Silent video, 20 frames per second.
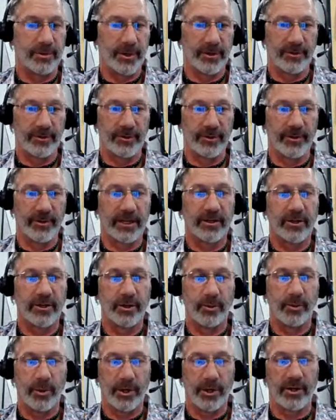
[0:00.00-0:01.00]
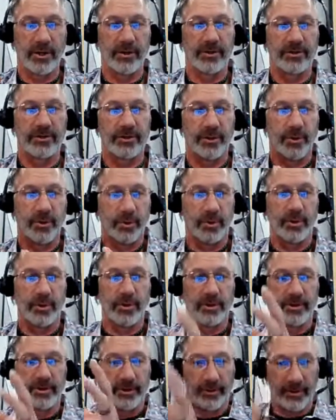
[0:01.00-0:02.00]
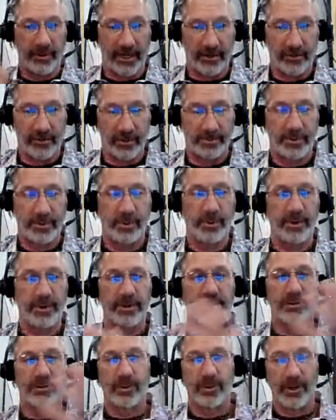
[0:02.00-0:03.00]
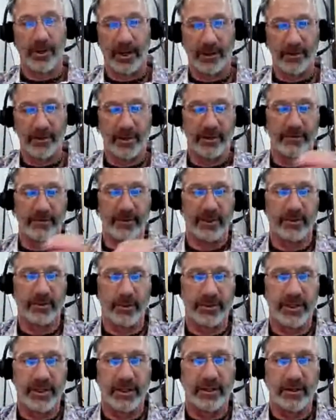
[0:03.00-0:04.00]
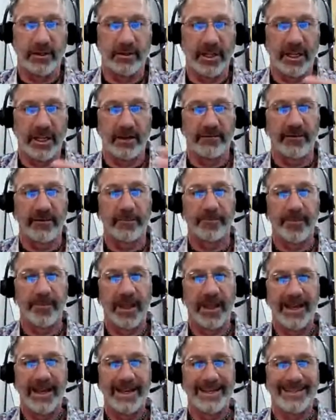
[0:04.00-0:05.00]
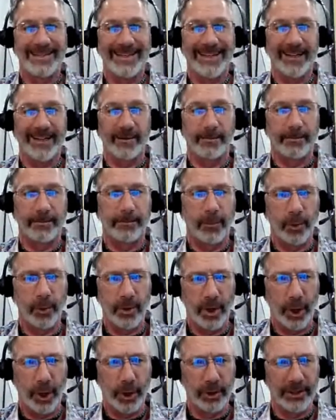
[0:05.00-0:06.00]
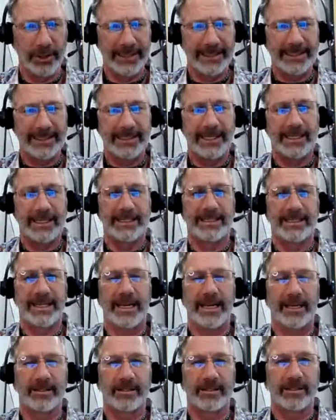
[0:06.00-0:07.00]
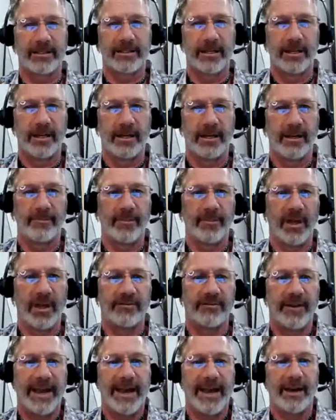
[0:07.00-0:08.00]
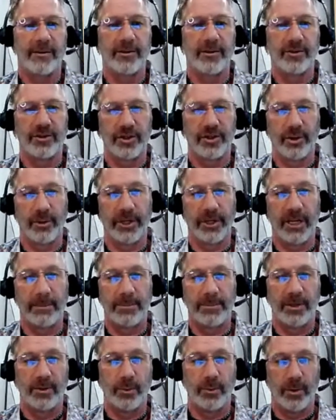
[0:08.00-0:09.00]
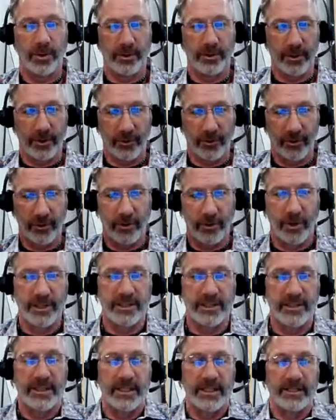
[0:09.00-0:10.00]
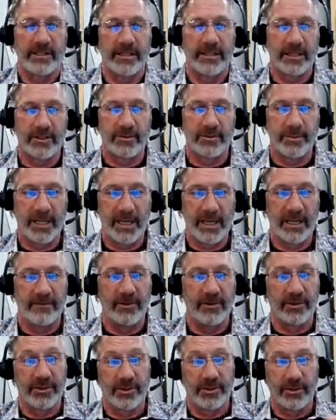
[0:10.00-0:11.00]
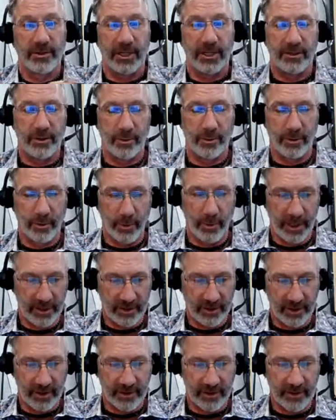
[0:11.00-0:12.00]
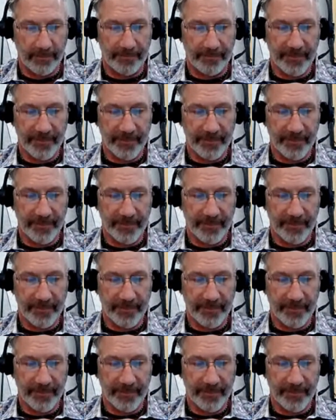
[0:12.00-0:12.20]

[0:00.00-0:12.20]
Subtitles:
who are their direct coworkers or direct reports or other individuals in their life, to get a more holistic sense of how they're showing up in the world across these 6 behaviors, 30 total questions.